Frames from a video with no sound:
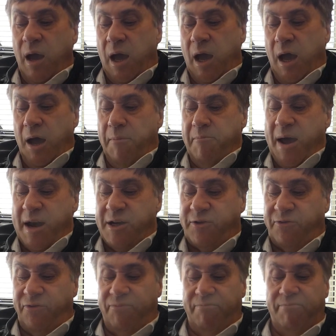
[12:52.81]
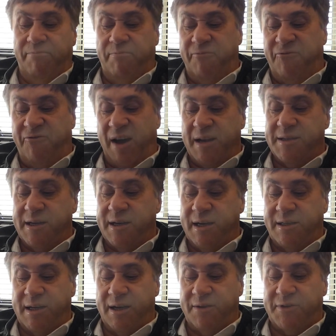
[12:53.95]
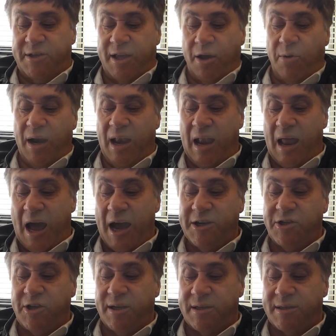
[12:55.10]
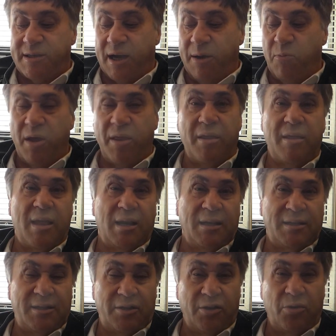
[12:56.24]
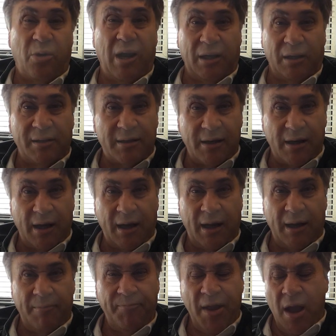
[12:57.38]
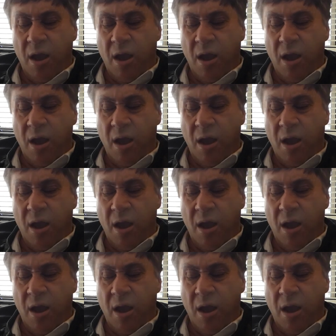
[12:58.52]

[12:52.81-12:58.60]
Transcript: Managed funds and ETFs, though, are largely the same whether they're listed or unlisted, okay?